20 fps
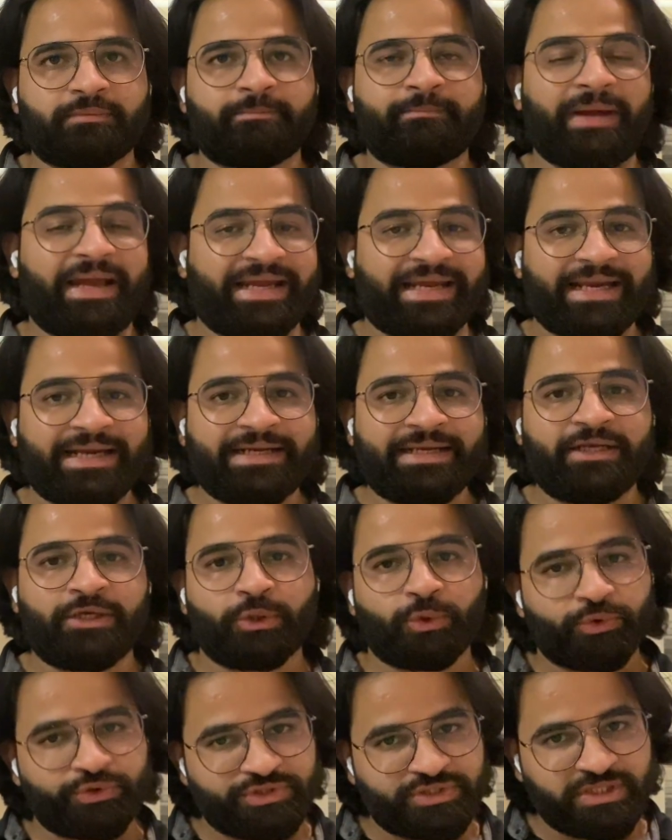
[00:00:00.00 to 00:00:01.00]
backend in
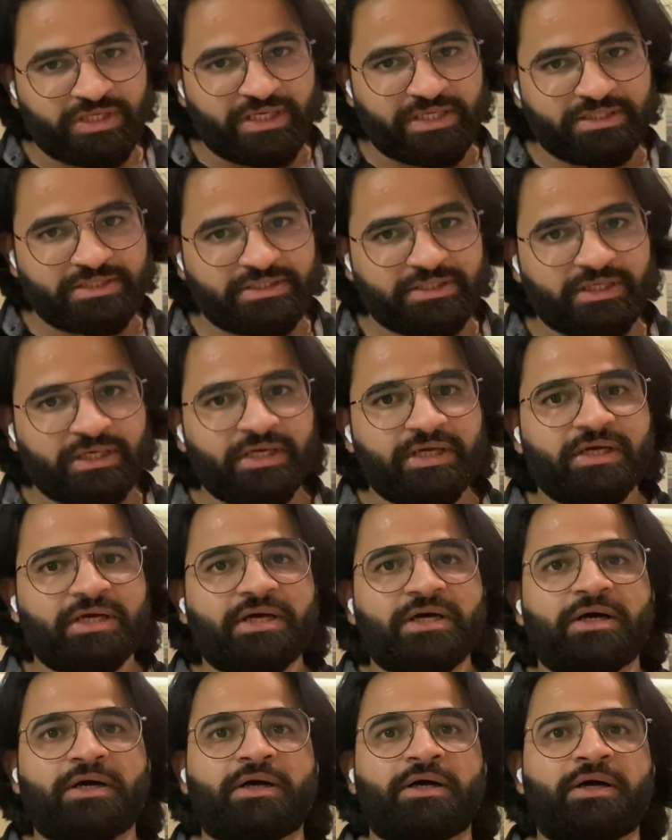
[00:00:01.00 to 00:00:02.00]
Node.js,
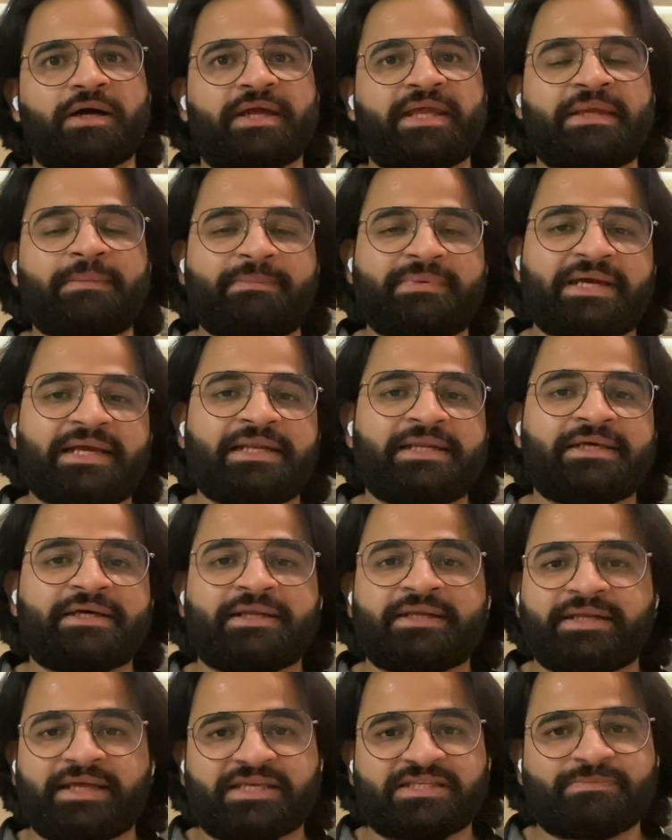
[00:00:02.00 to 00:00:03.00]
API layer
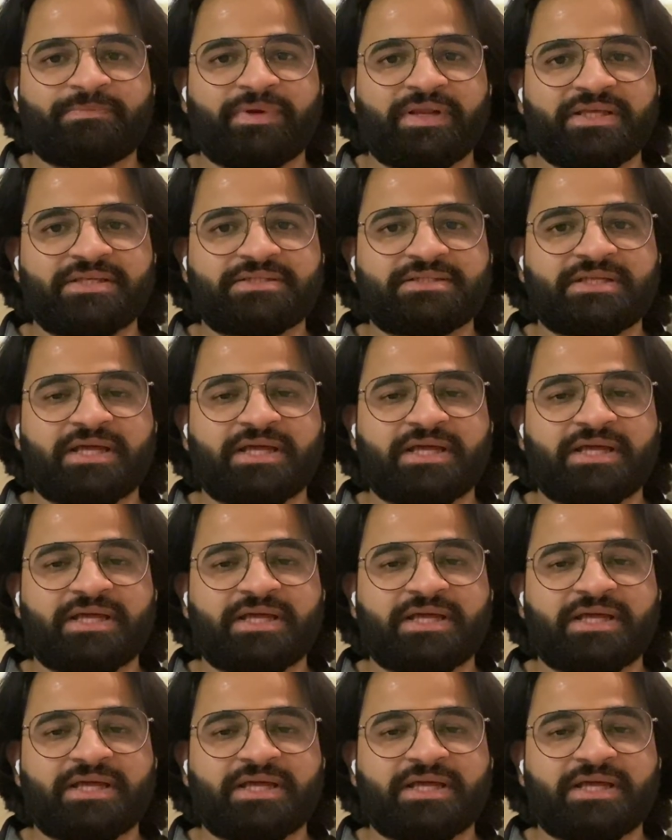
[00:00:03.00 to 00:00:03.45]
in Express,